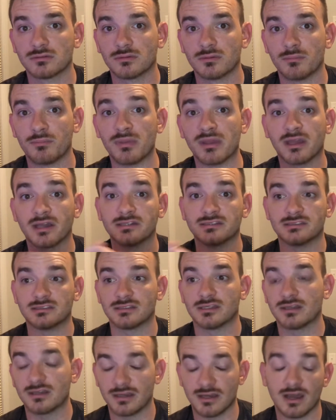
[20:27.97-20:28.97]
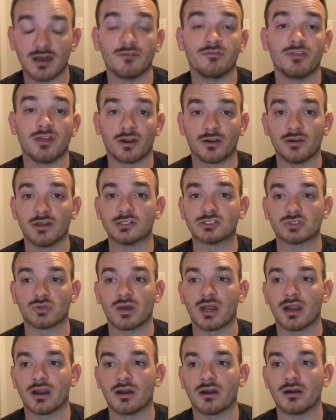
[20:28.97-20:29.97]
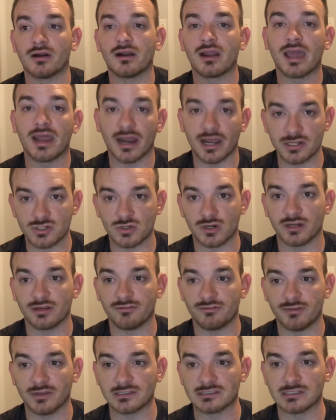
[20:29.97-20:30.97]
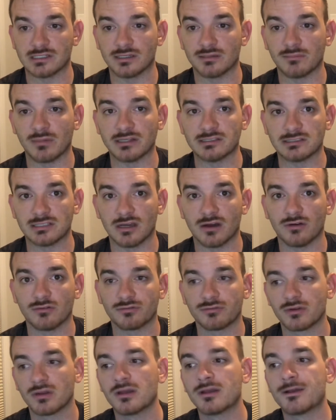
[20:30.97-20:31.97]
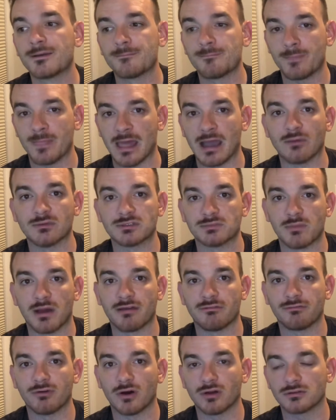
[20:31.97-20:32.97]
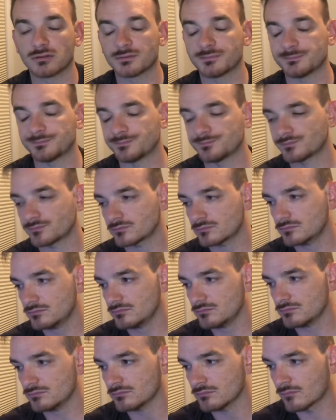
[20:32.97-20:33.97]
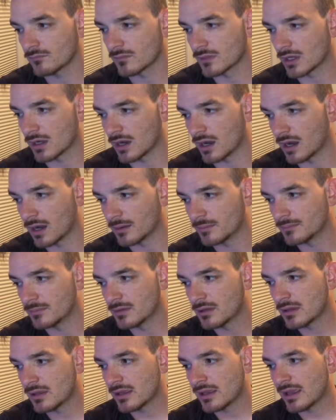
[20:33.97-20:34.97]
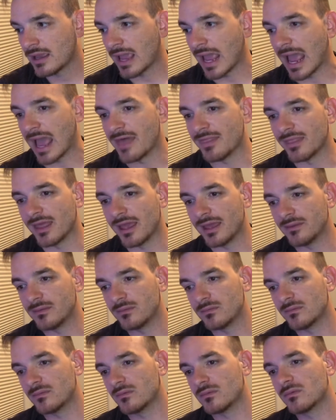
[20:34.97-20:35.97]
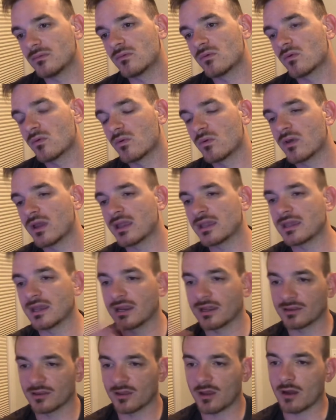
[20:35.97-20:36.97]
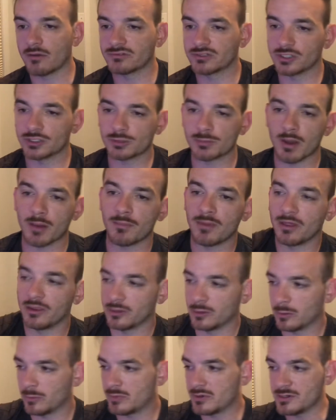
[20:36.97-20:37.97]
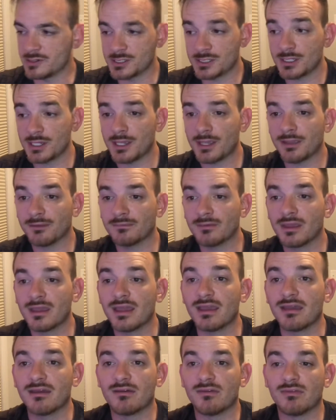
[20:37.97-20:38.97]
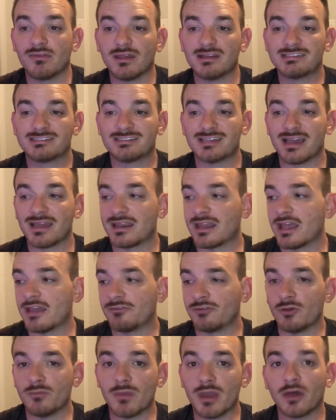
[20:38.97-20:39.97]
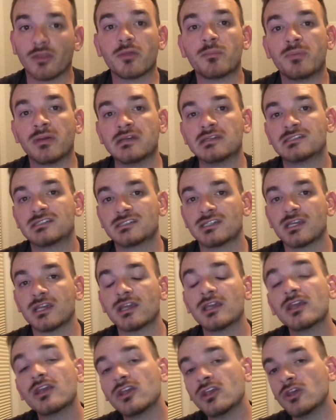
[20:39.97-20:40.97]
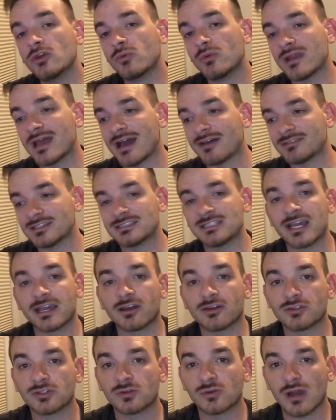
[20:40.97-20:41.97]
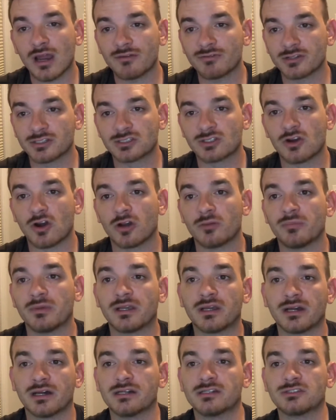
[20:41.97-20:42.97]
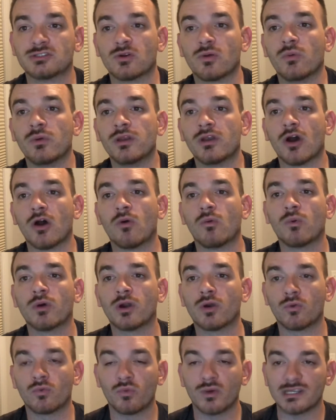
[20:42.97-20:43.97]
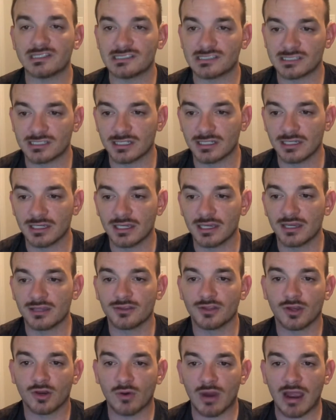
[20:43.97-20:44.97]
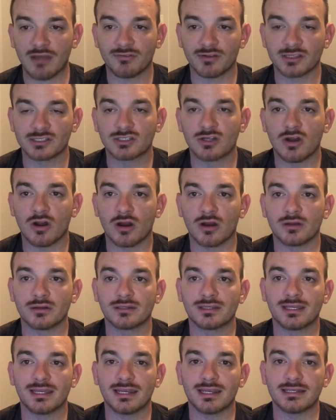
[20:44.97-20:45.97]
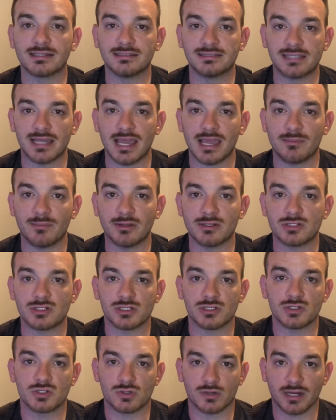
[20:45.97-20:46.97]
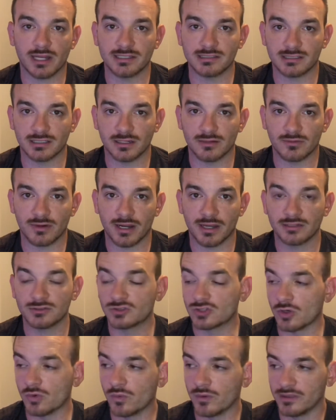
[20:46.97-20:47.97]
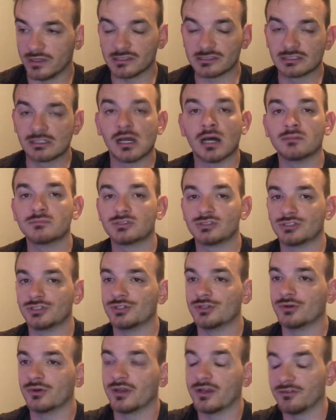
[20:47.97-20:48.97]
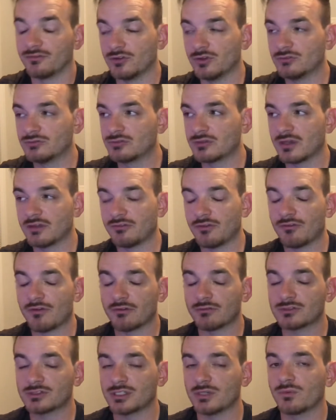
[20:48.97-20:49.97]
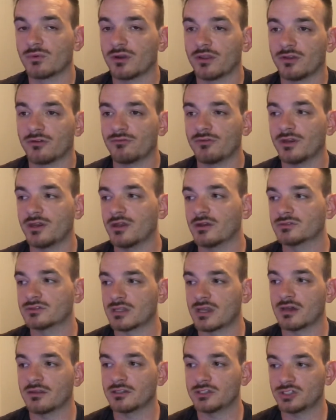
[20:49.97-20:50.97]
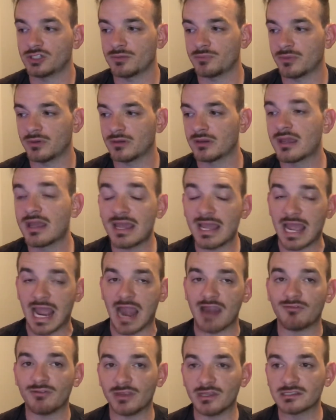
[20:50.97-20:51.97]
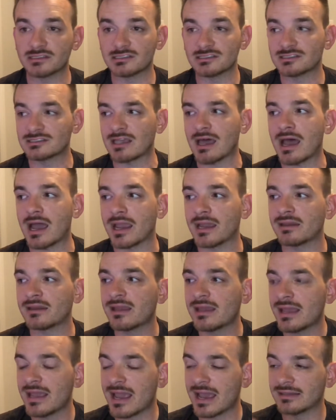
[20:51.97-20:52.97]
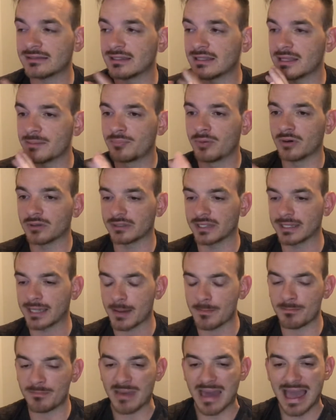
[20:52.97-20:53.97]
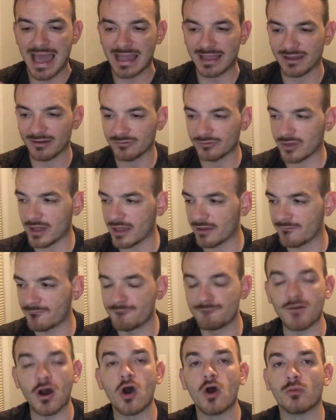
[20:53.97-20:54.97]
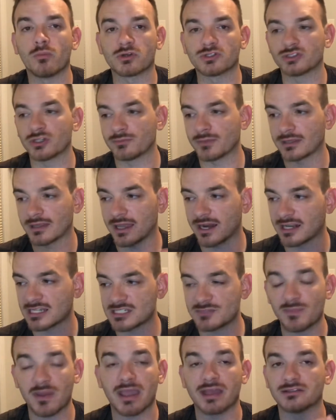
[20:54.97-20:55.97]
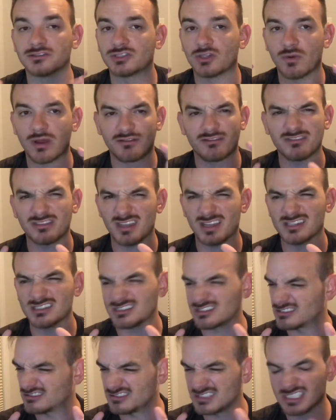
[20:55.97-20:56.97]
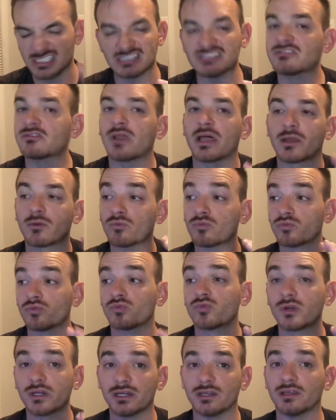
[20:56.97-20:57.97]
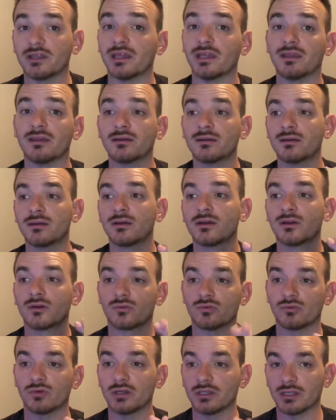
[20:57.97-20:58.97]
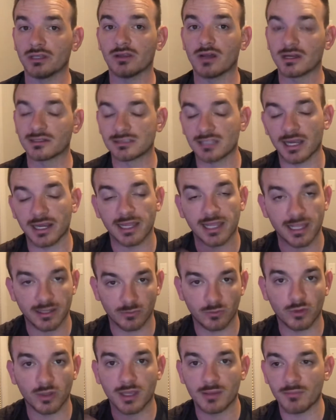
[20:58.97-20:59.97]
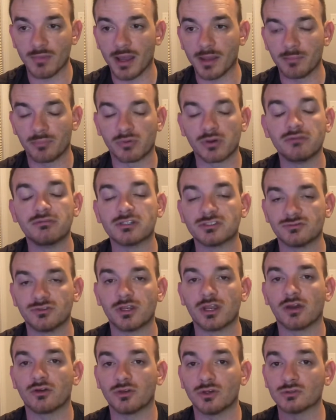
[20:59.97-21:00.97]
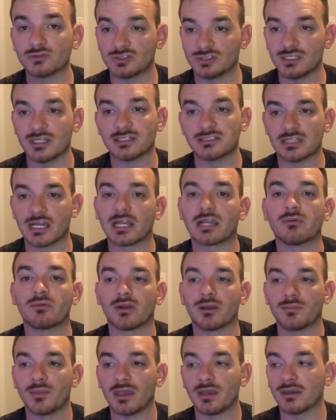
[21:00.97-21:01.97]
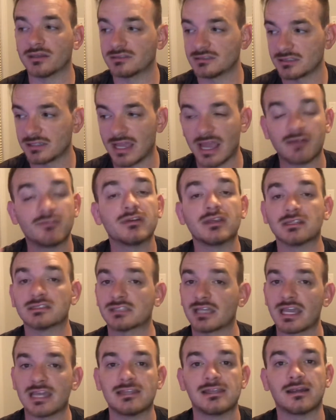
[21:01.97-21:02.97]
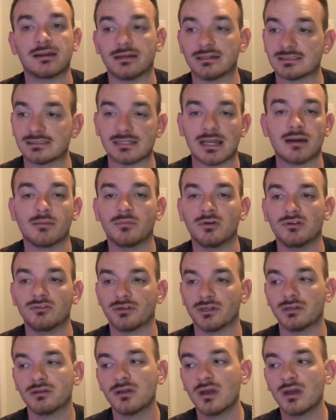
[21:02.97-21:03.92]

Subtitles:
because of their initial error, and I tried to fix it myself. Now it's my fault. And then, in getting in the conversation about mailing the PC, they said if you mail the PC, you would have to take out the graphics card because we don't want to risk the graphics card getting damaged in transit, right? So when this comes to you, and if you've ever seen one of their videos and how they ship it, everything's inside, and then they put like a bag of like foam or something that expands. So everything is like really locked tight. Again, look at my previous video and you'll see exactly what I mean. Everything's in there and it's not moving.